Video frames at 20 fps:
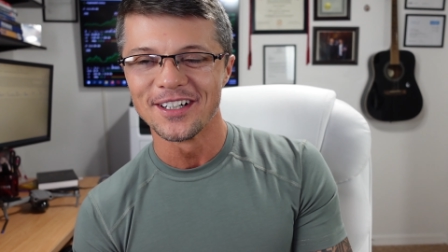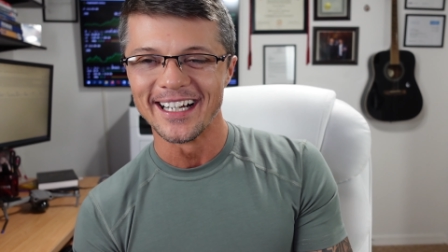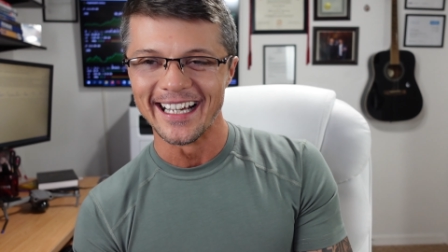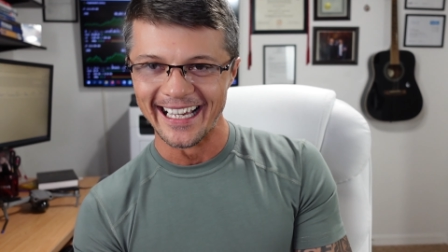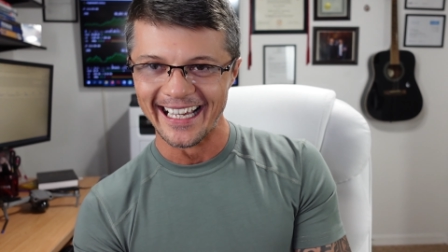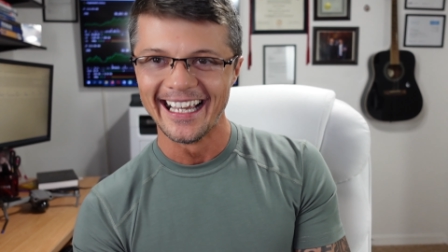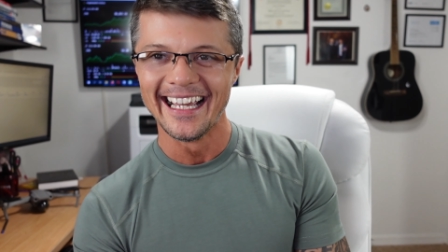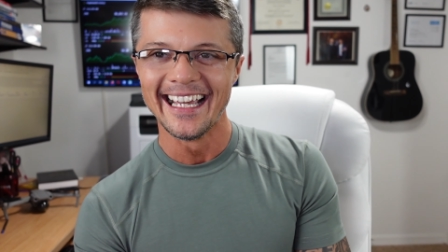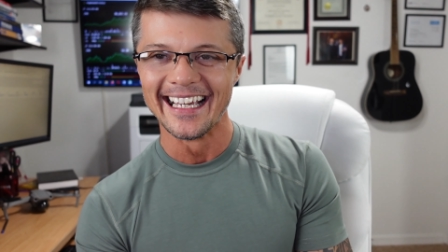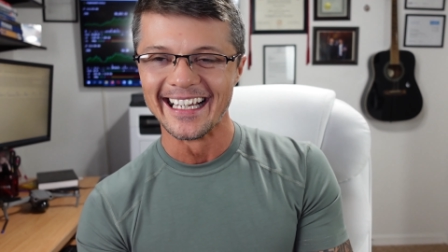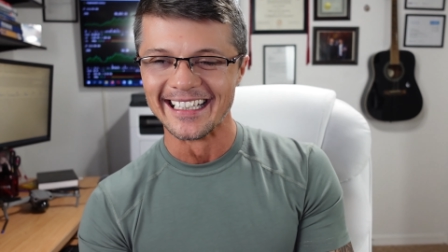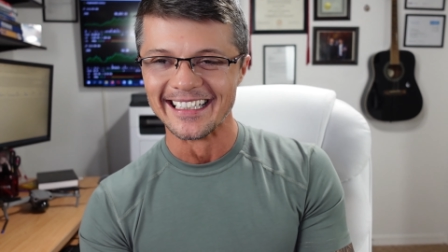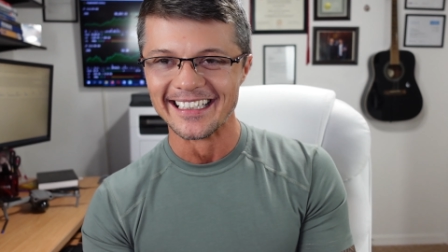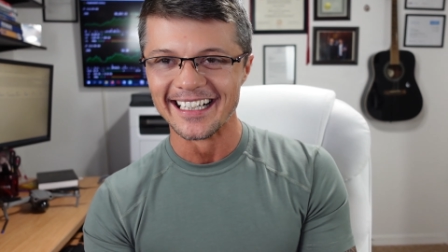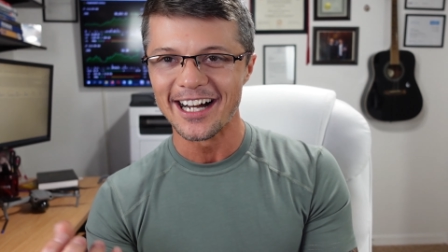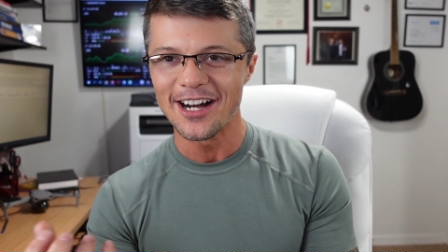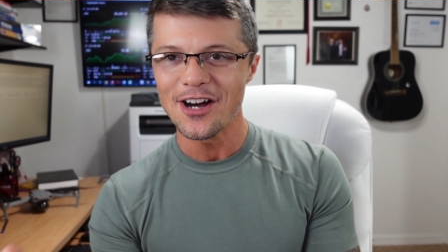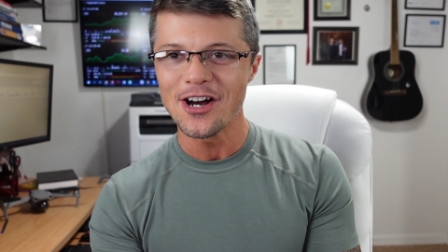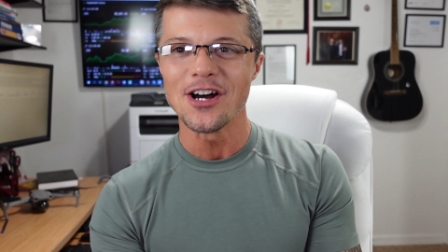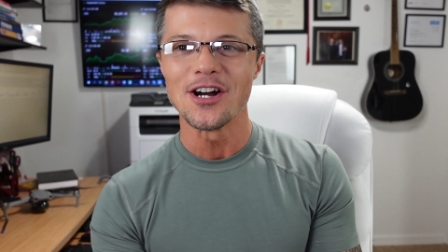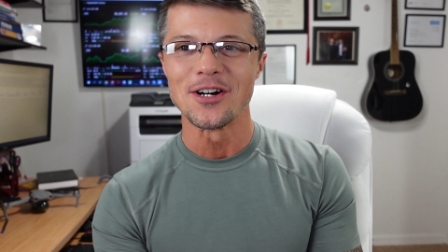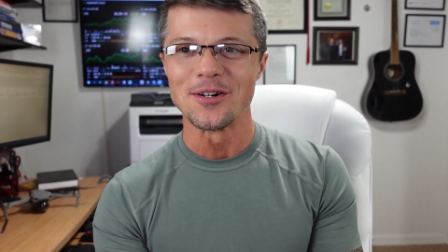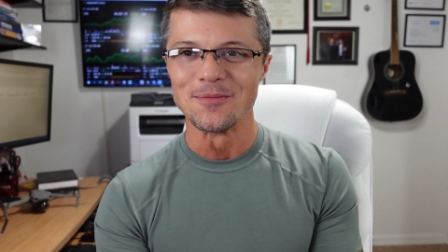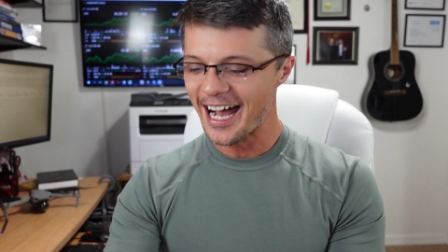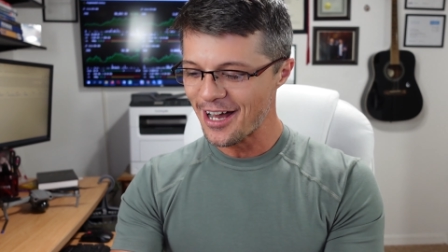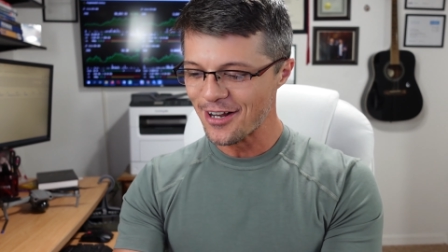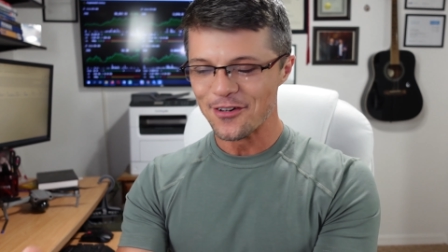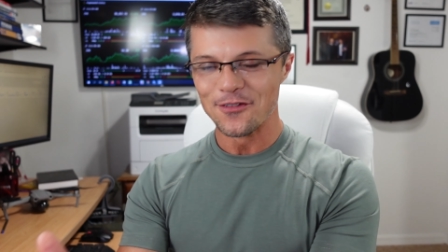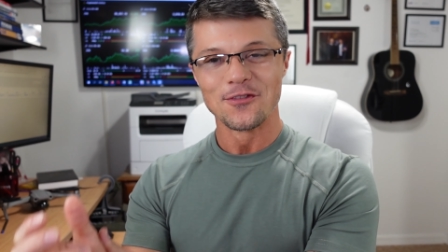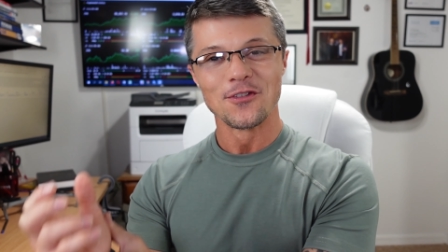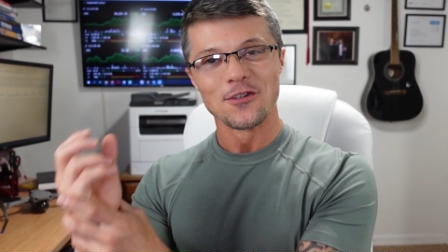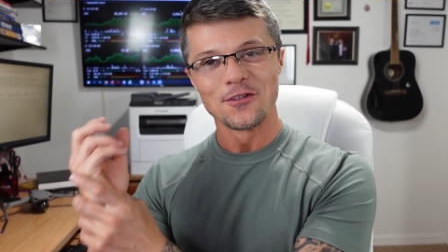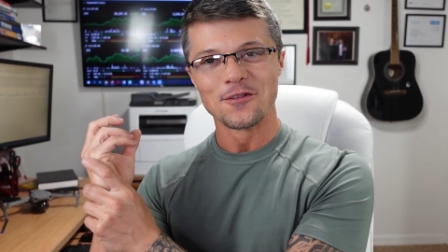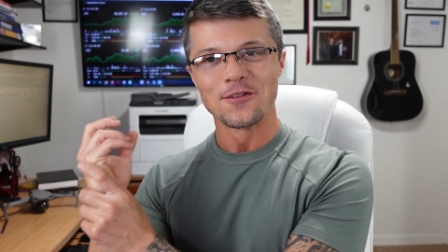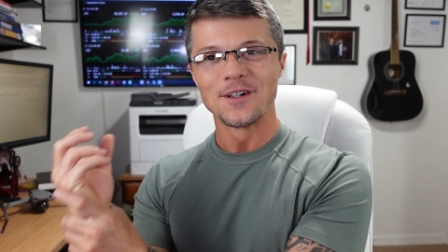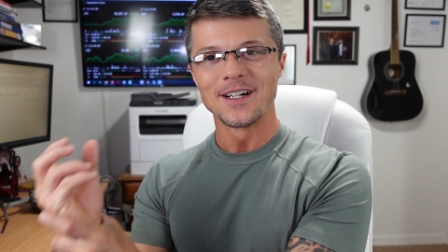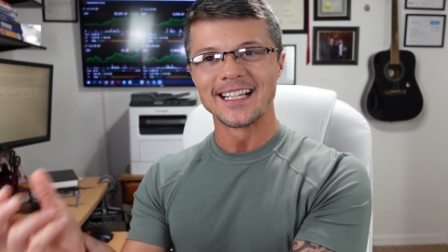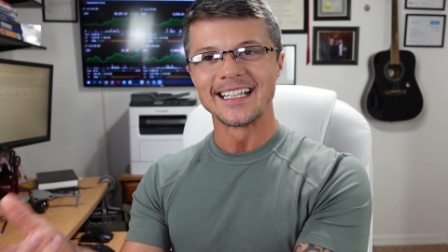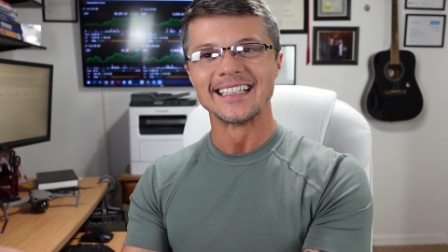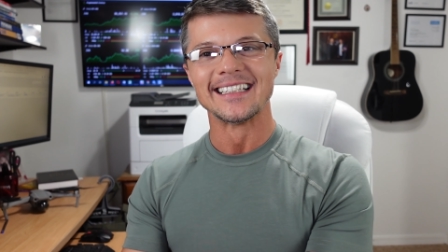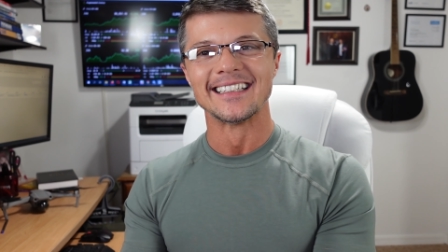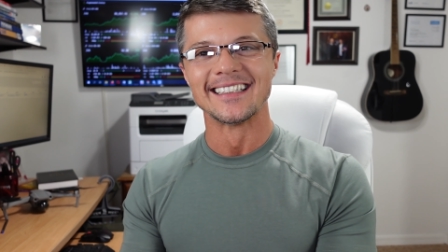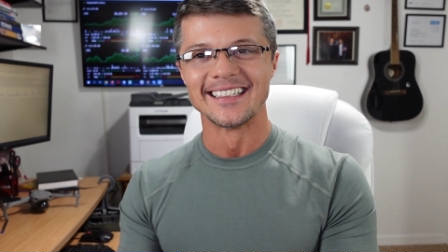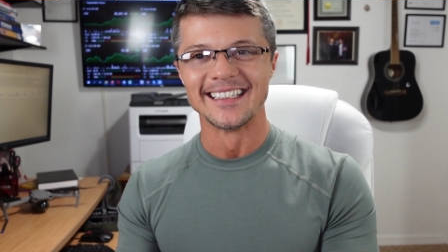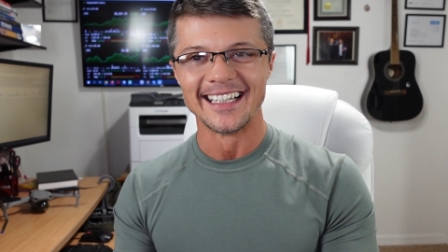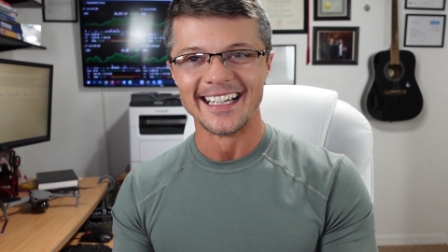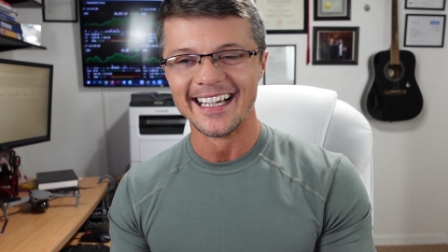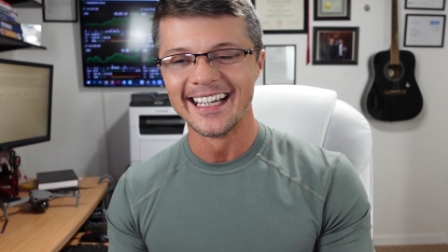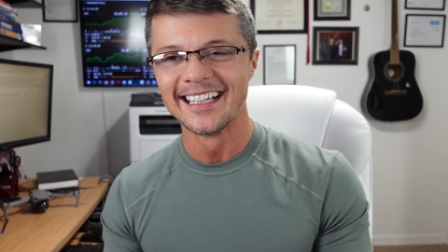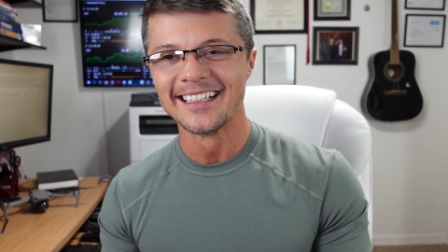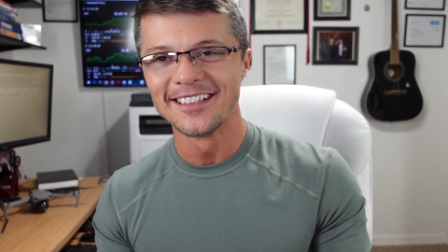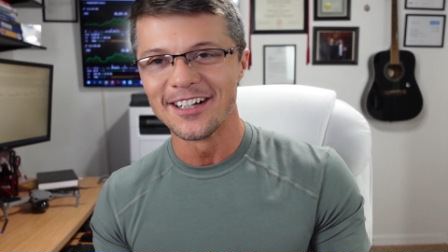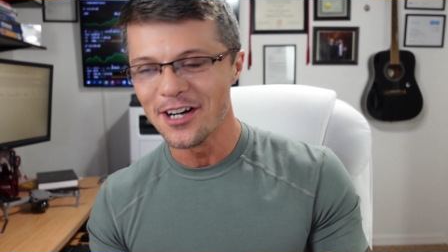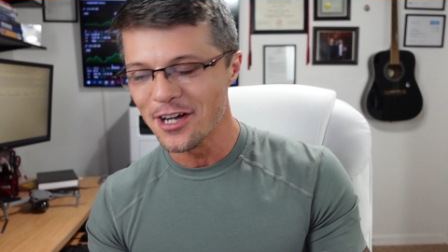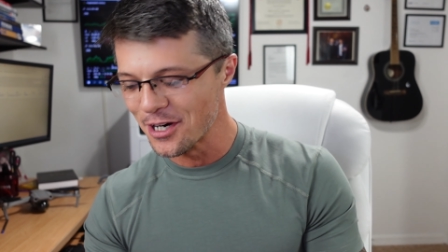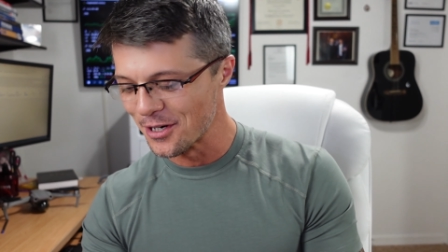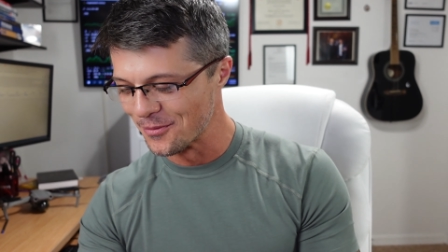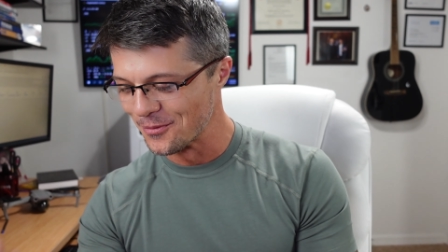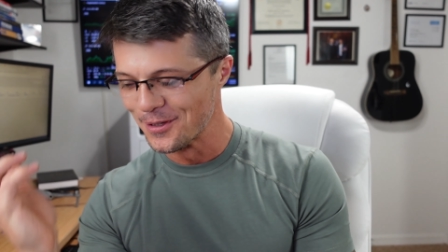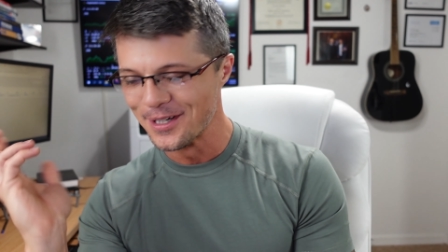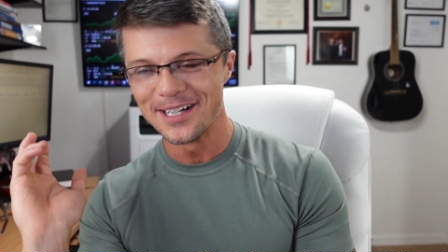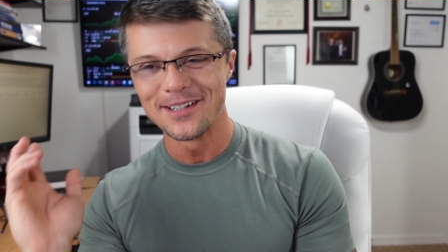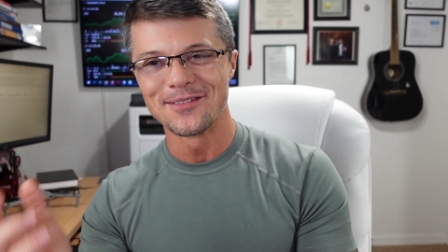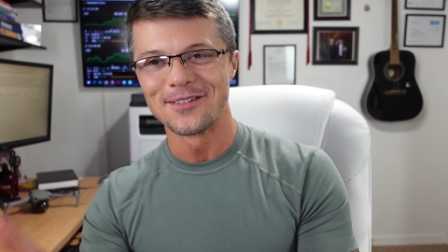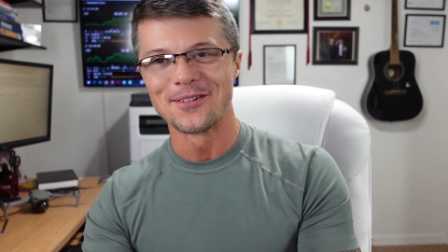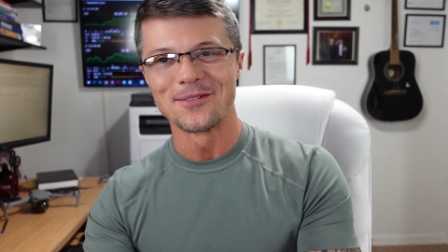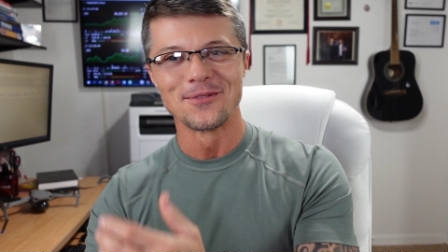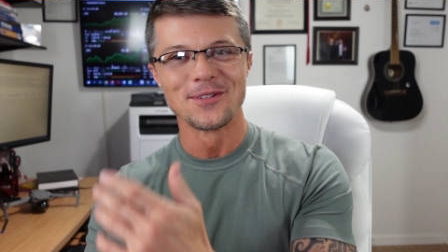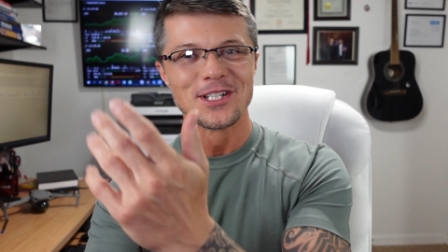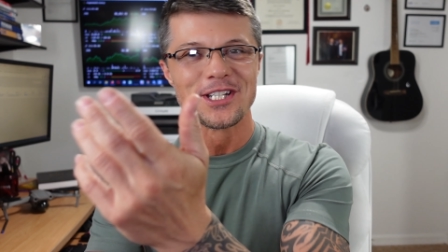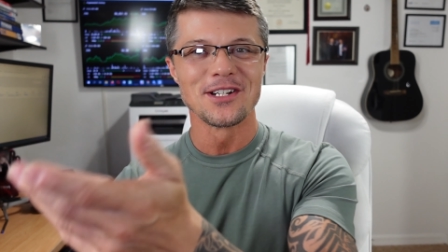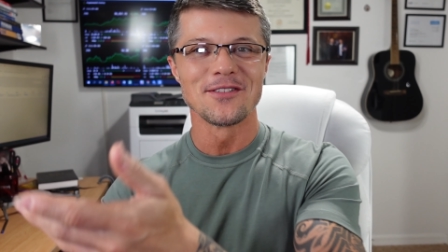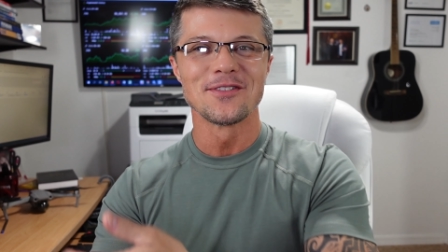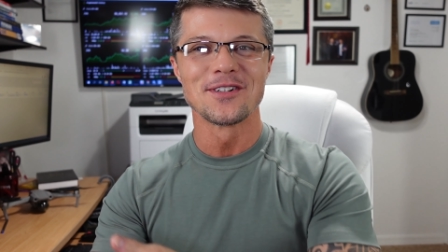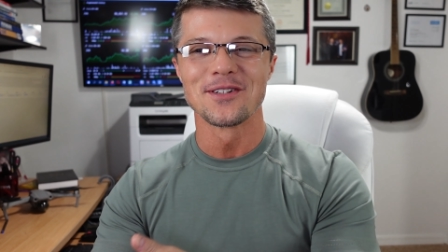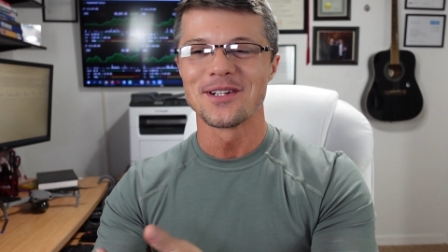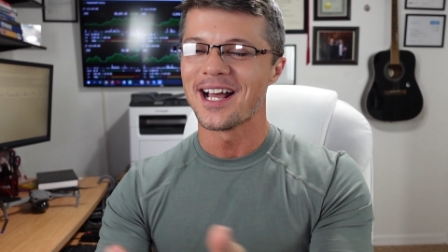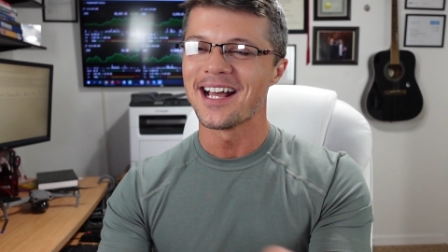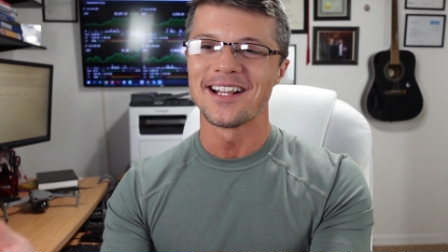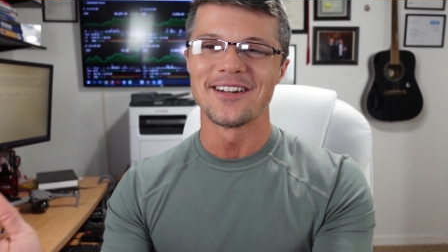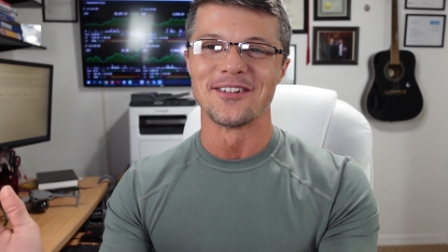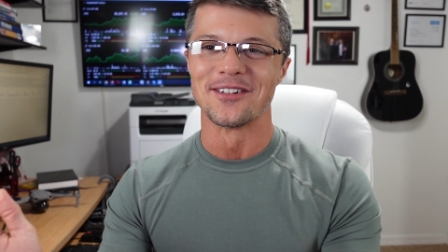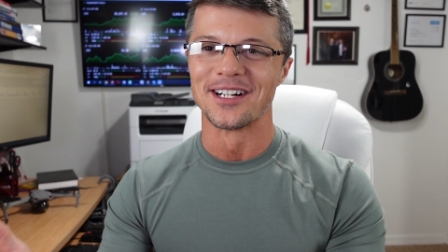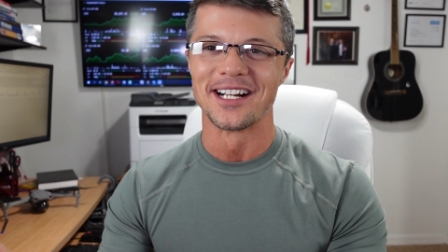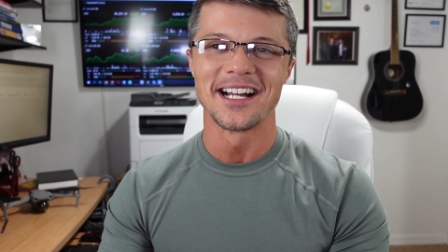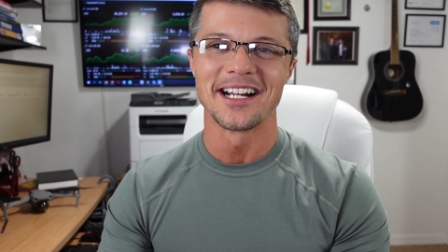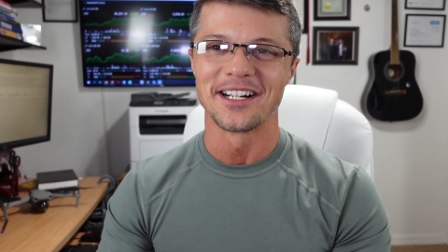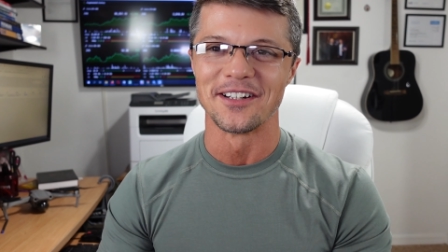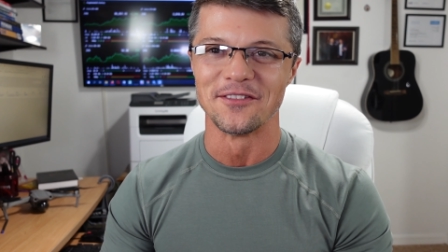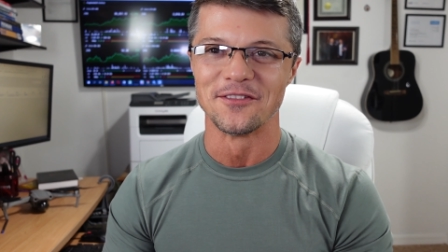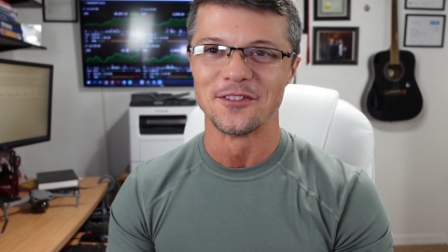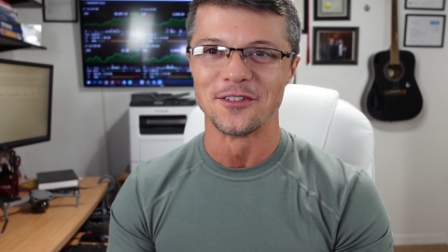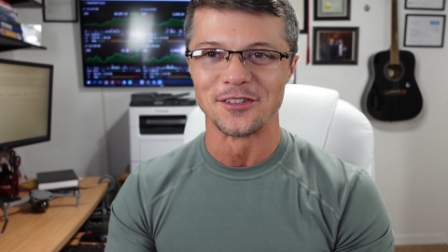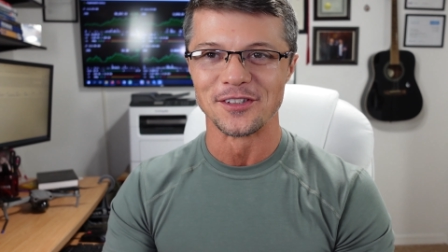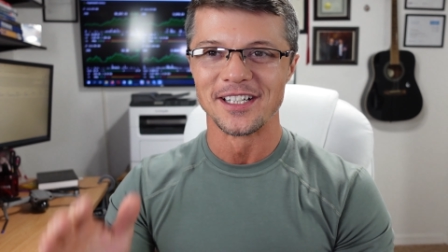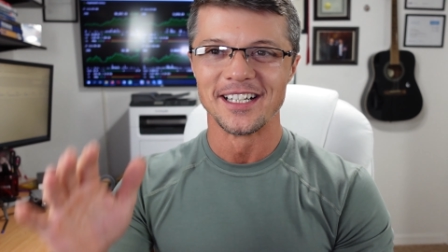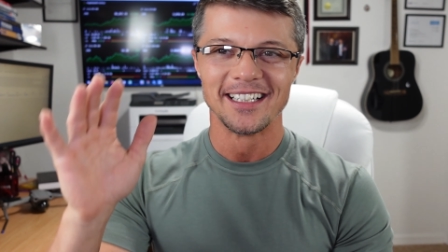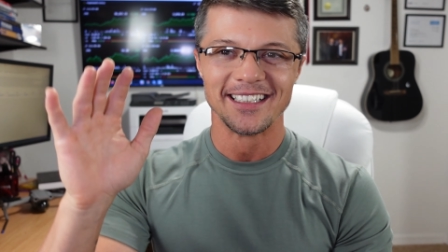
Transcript: hand arm out of your freaking hand arm whatever whichever I don't I confused